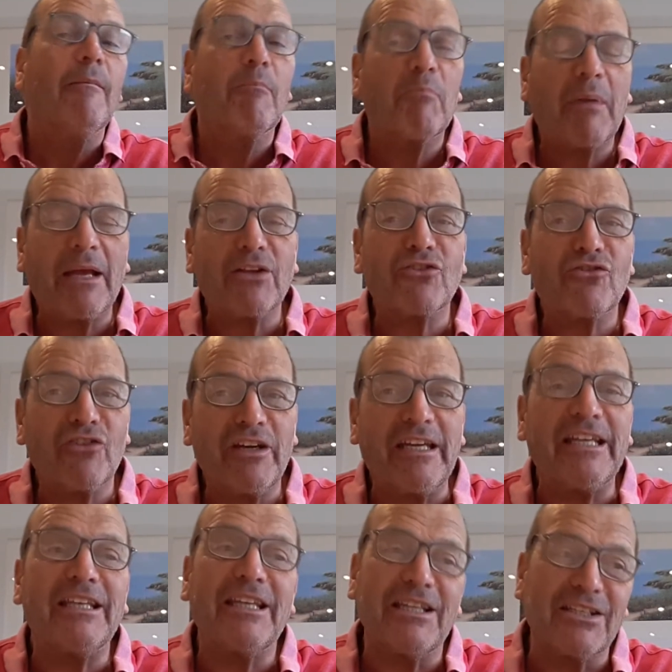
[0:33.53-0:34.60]

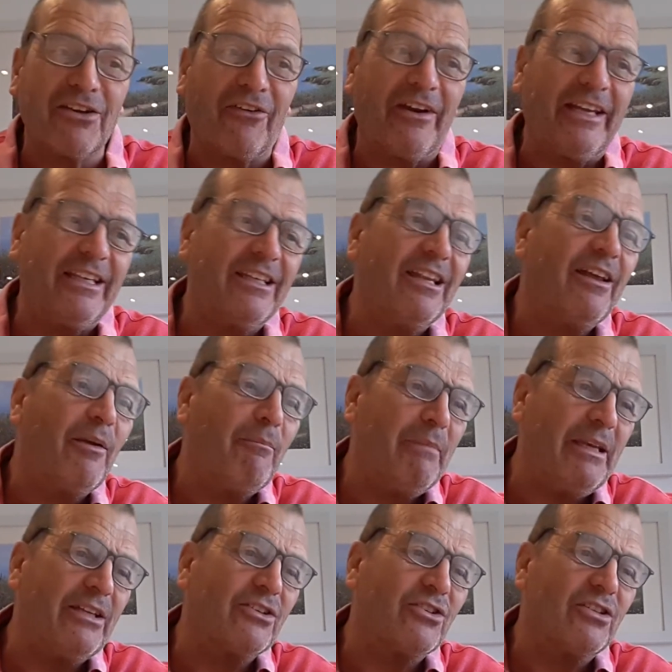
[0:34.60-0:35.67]
Blacktree Design
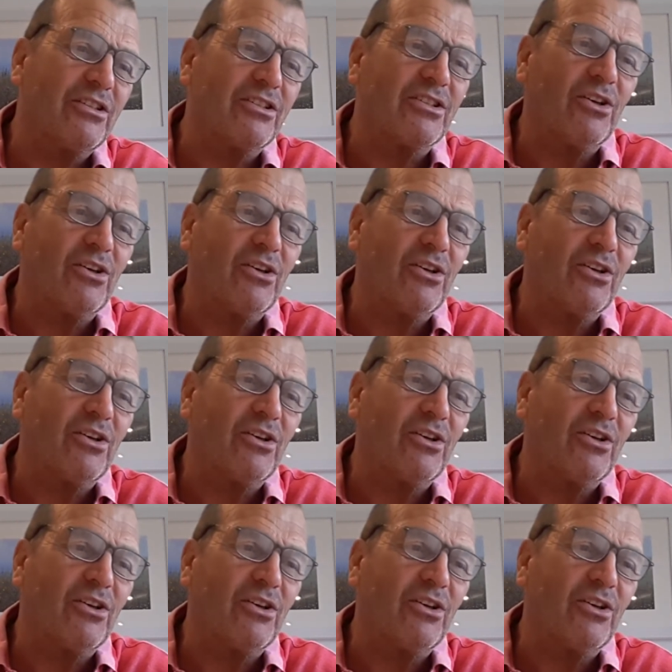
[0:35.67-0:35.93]
Miniatures